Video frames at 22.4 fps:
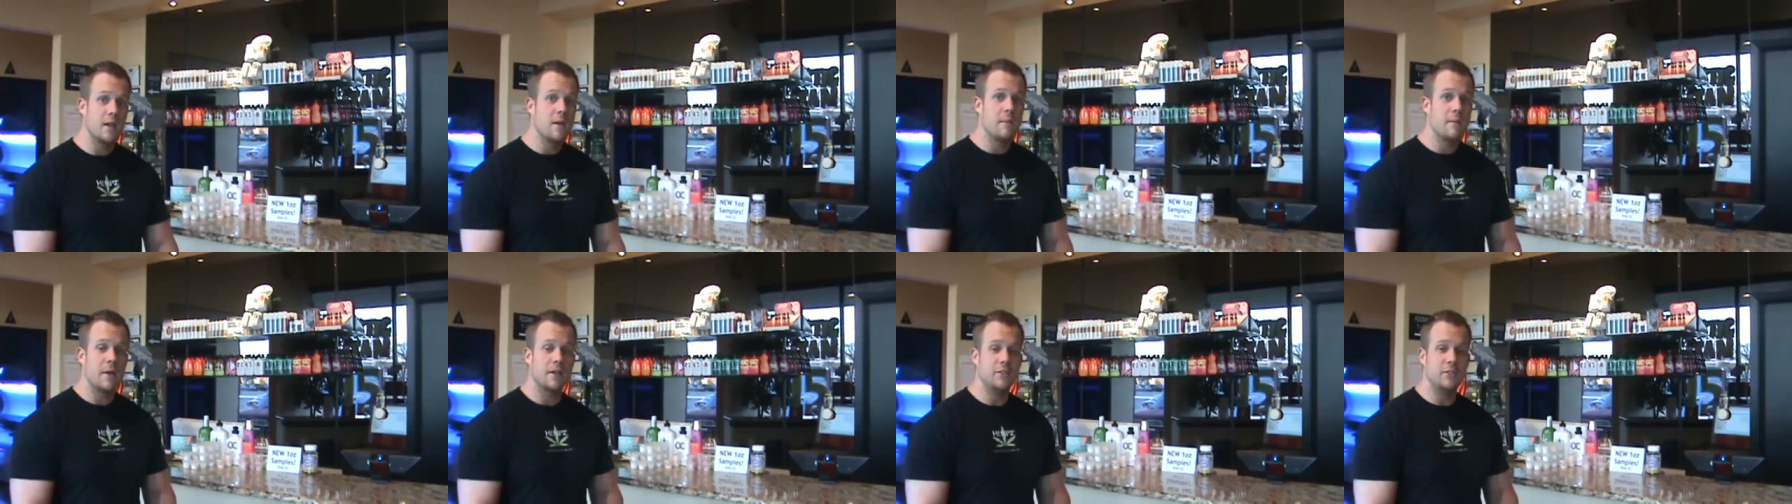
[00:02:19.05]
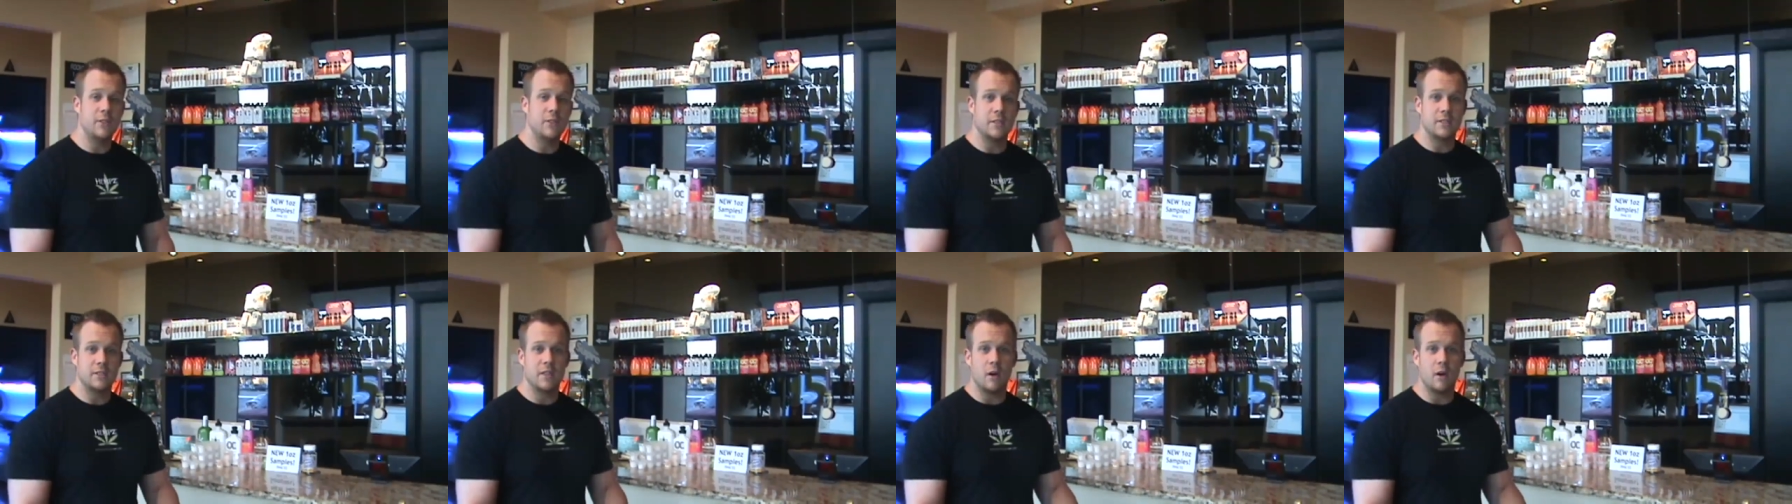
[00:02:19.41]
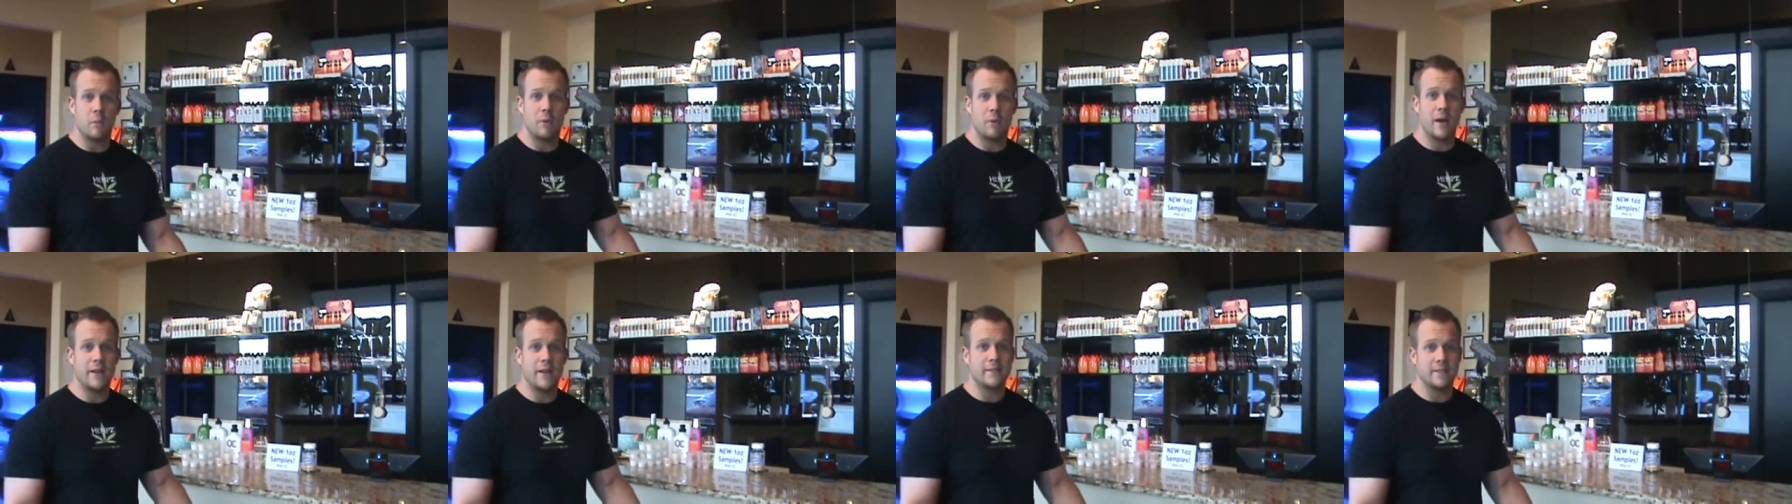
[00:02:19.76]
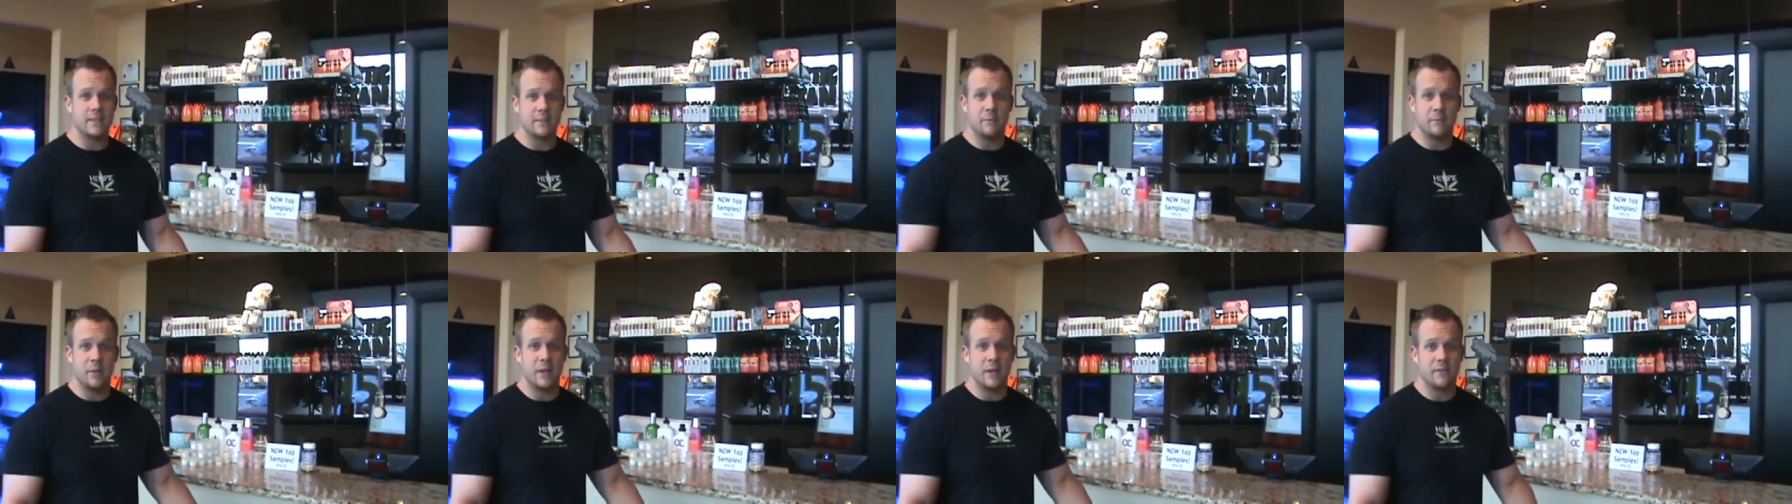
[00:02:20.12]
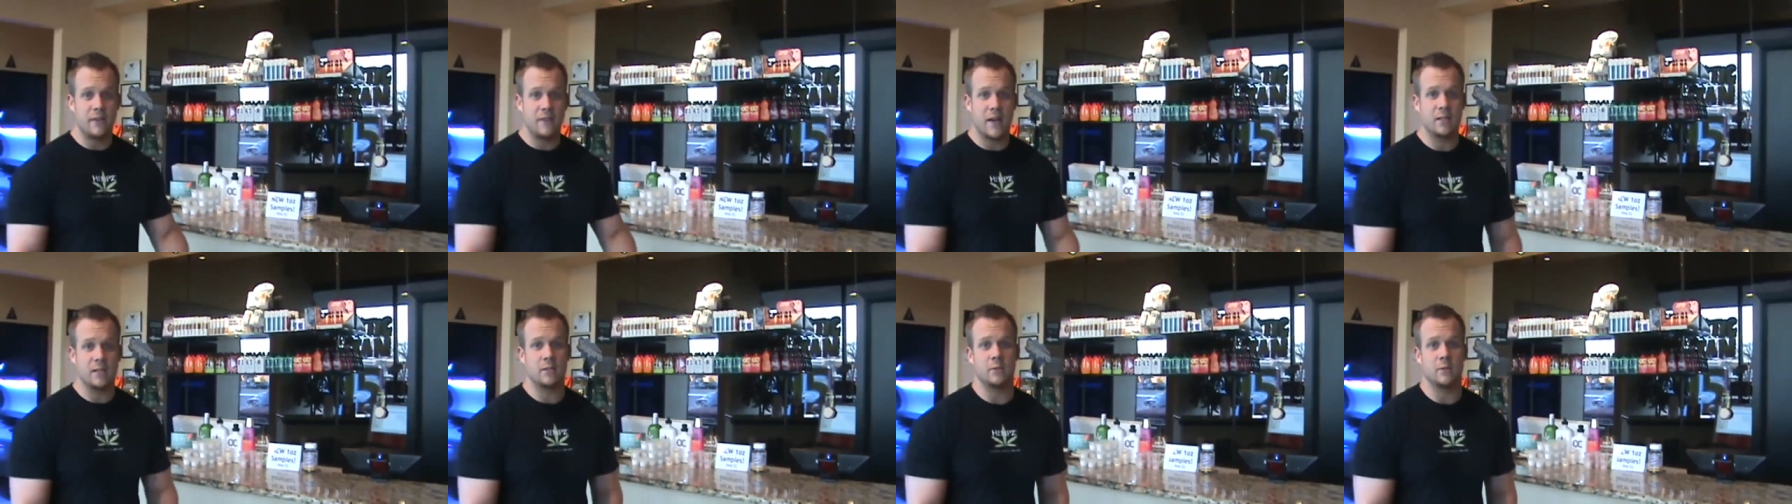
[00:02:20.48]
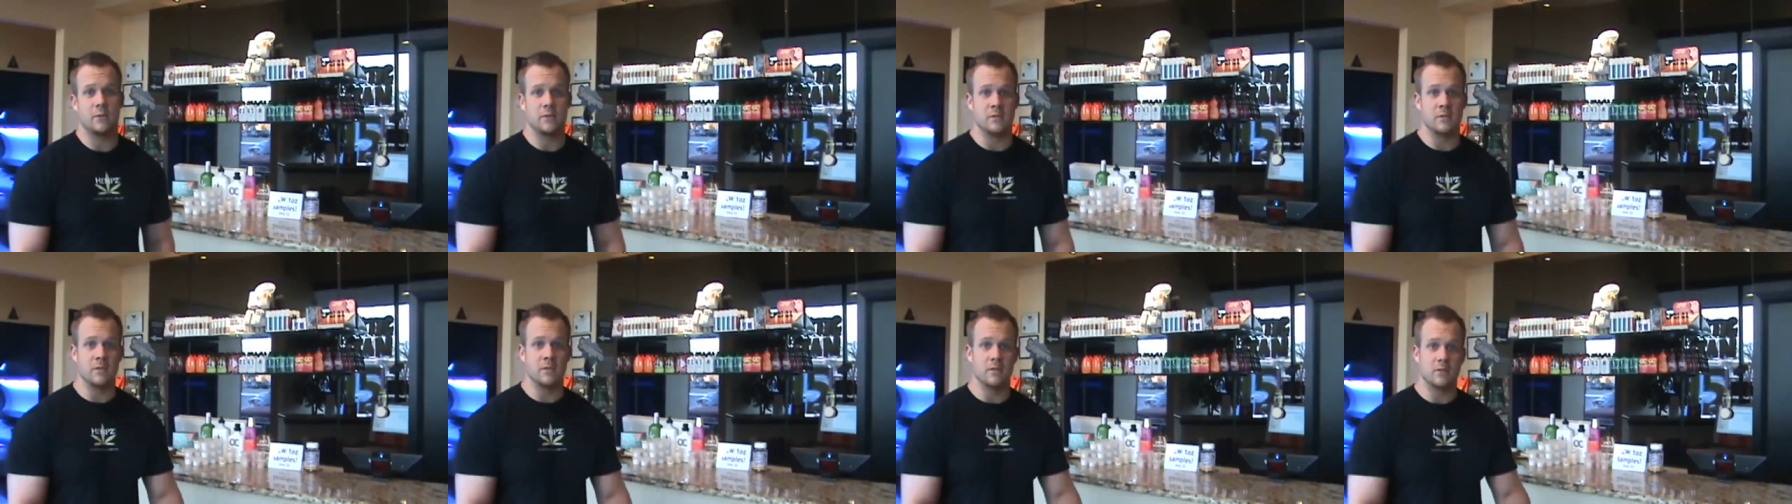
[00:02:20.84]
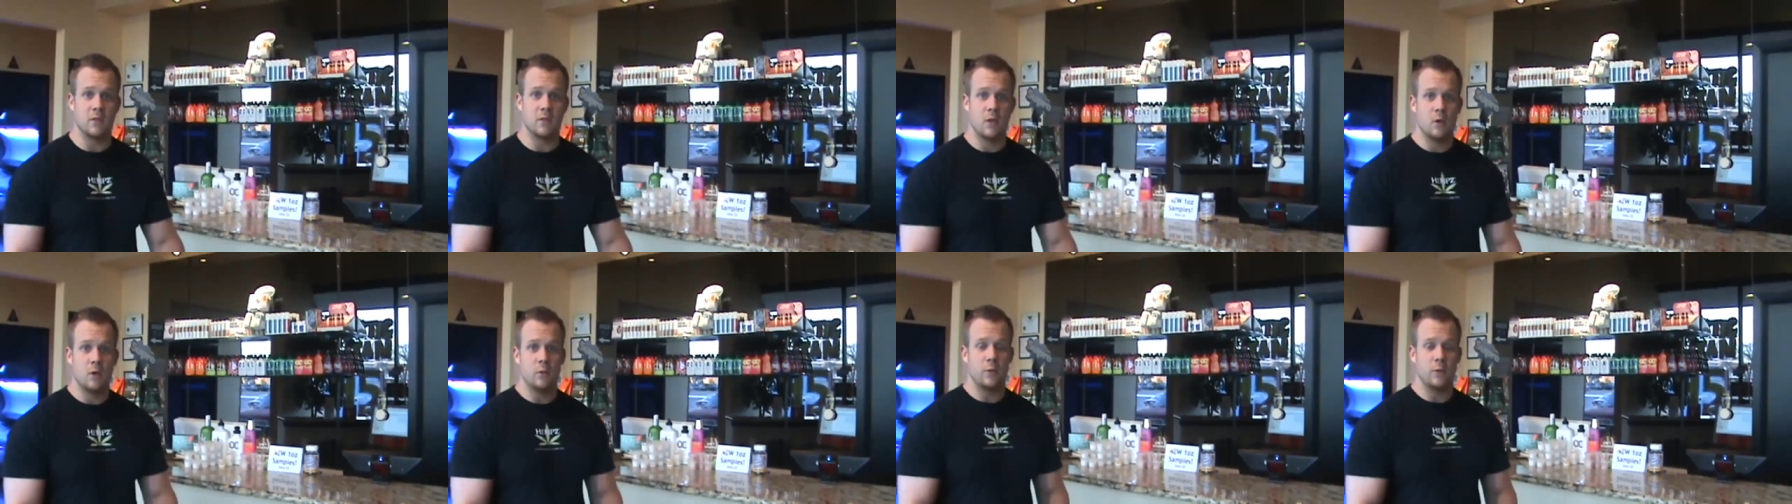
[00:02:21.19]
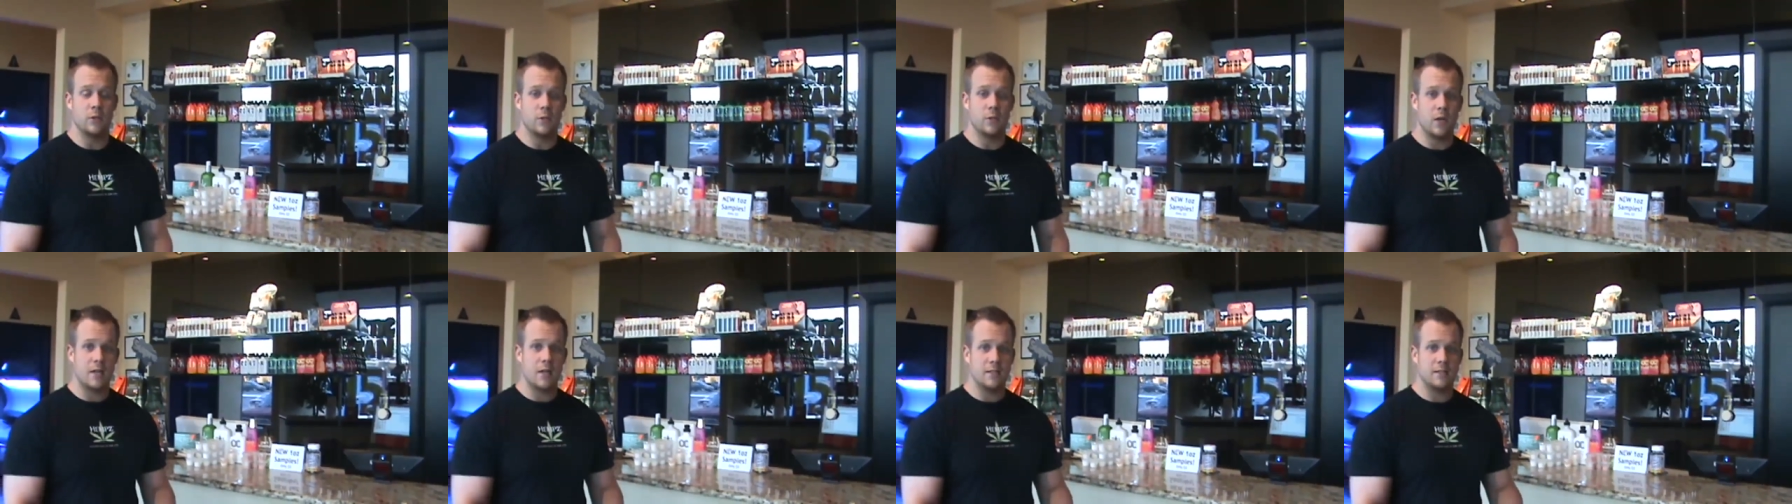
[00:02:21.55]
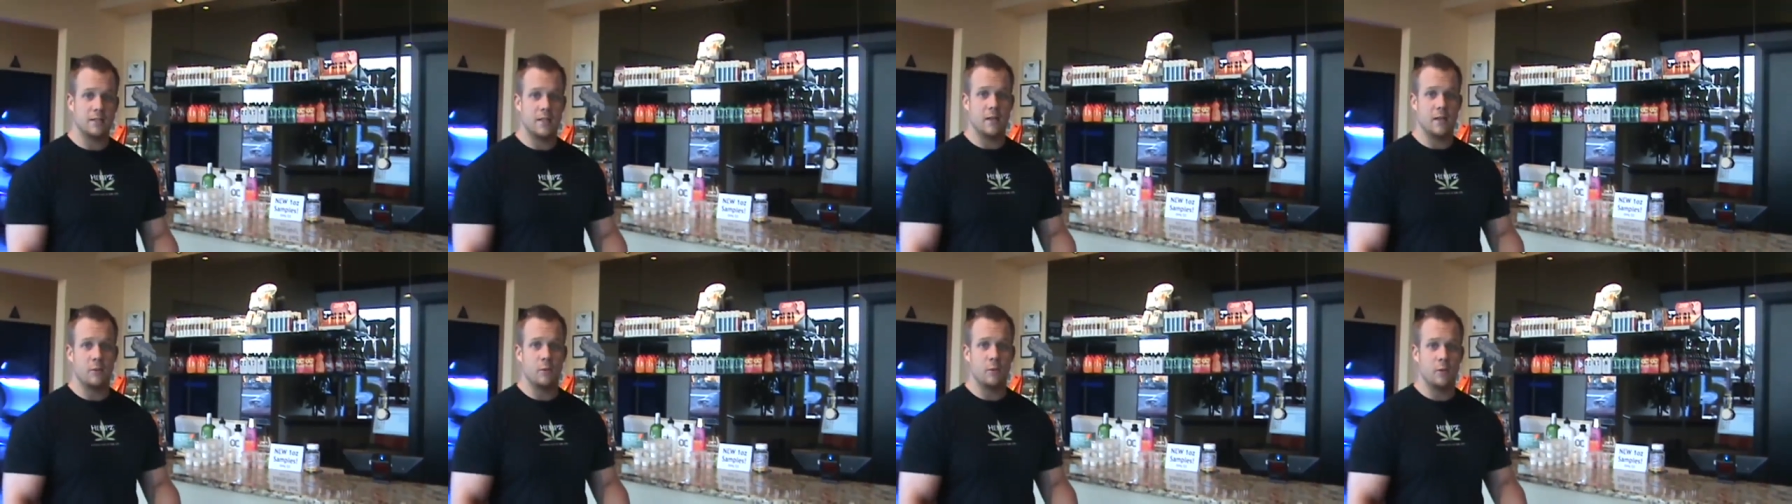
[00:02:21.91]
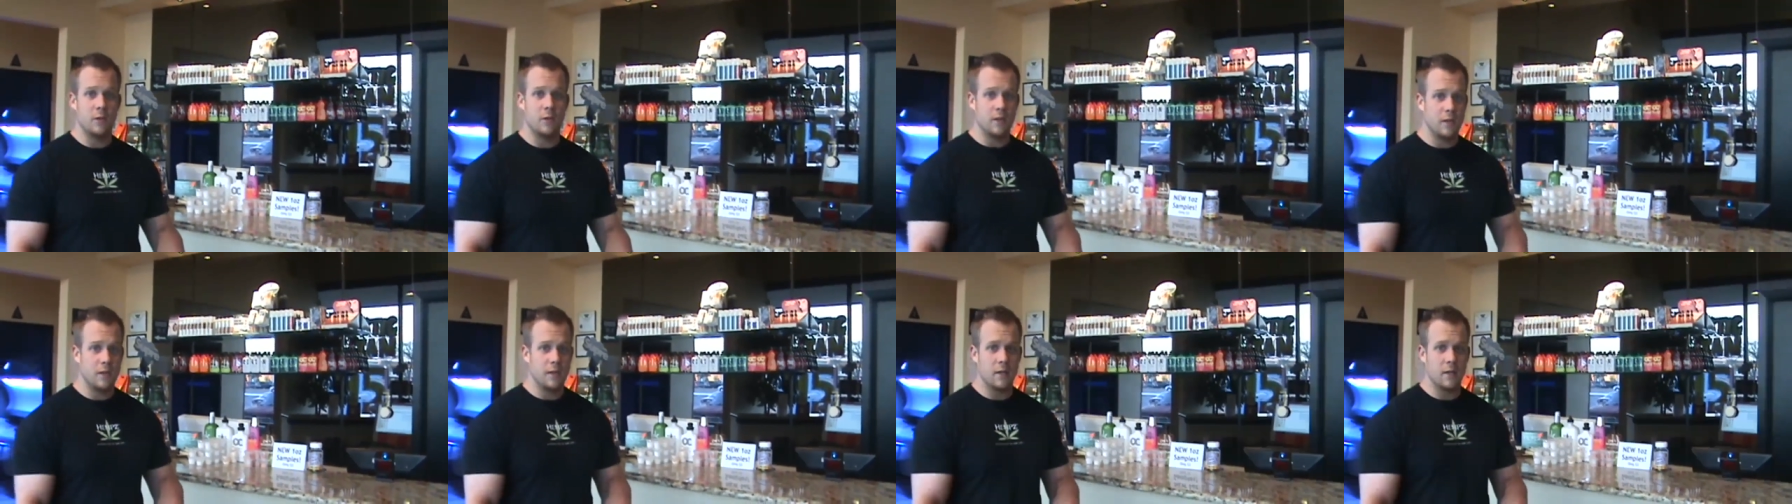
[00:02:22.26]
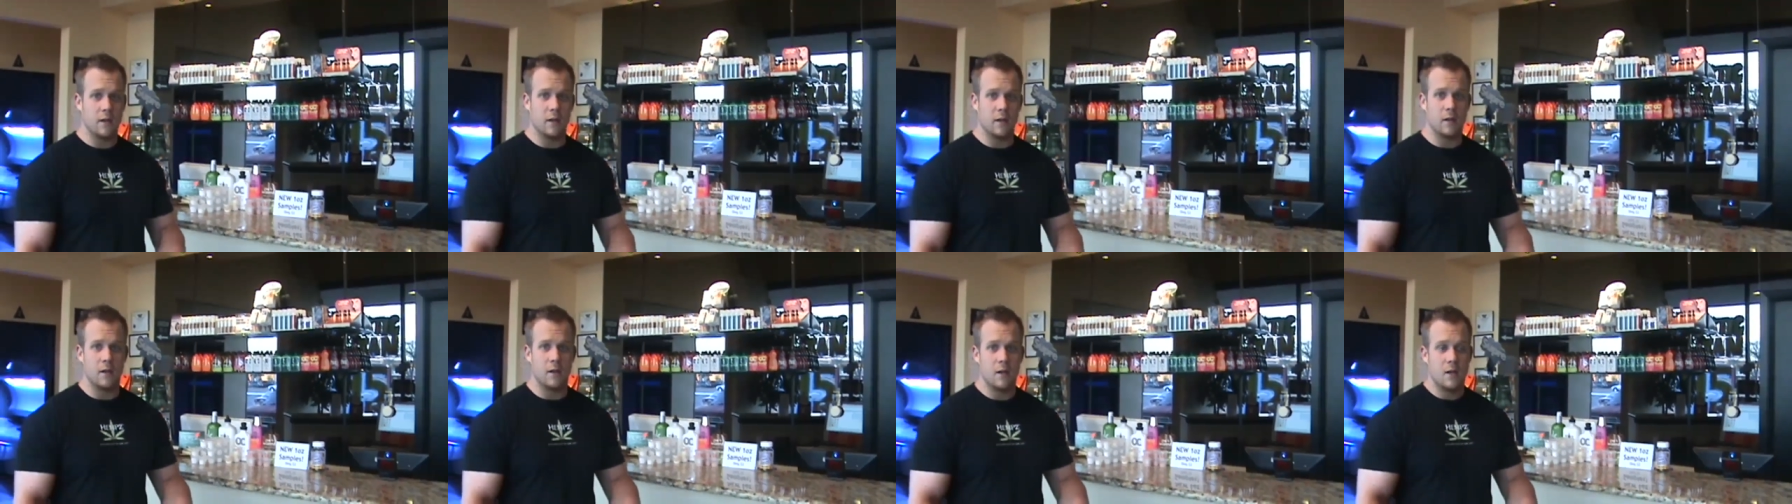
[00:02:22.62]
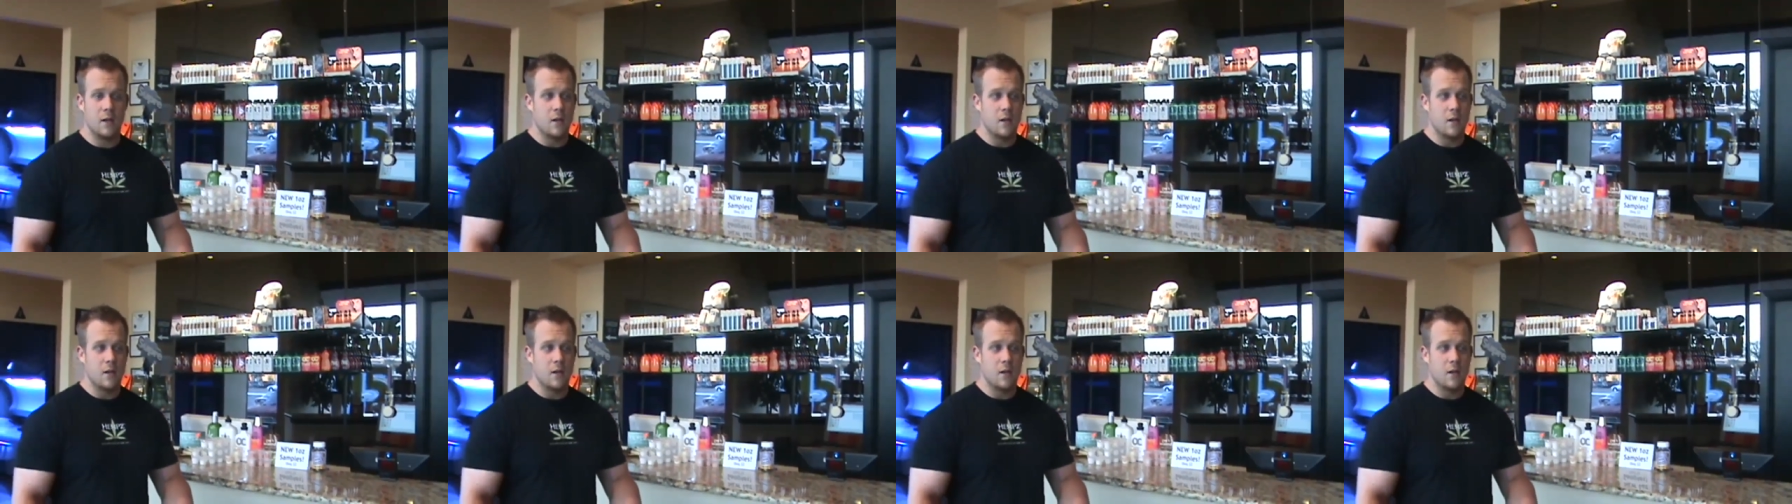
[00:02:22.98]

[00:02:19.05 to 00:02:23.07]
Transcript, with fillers: But as you can tell, price is a big factor with results. We try to stay really, uh,